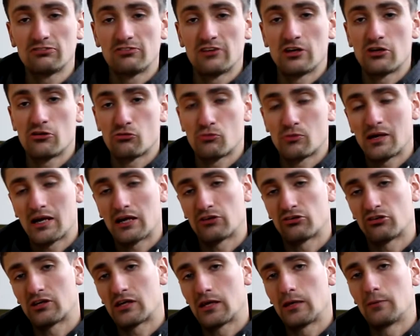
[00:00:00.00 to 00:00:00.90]
things we
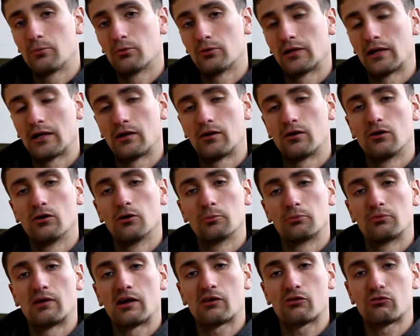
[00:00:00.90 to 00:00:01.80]
actually keep on our
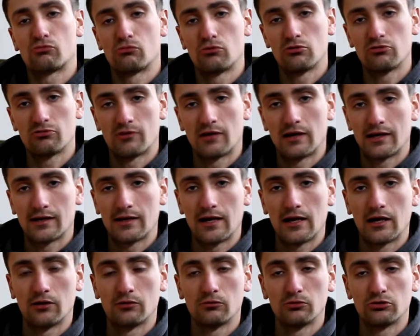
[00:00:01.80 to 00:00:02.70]
uprack's roof rack
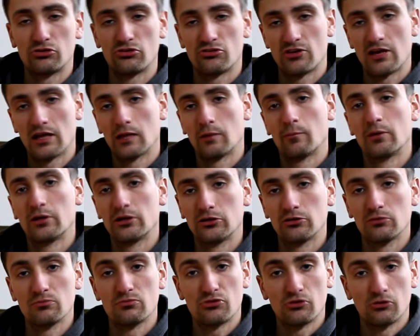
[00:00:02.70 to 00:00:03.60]
now, which is
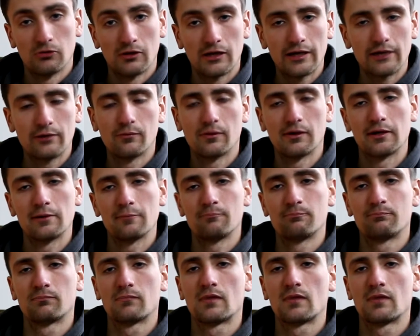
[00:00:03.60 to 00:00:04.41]
aluminium, so lightweight,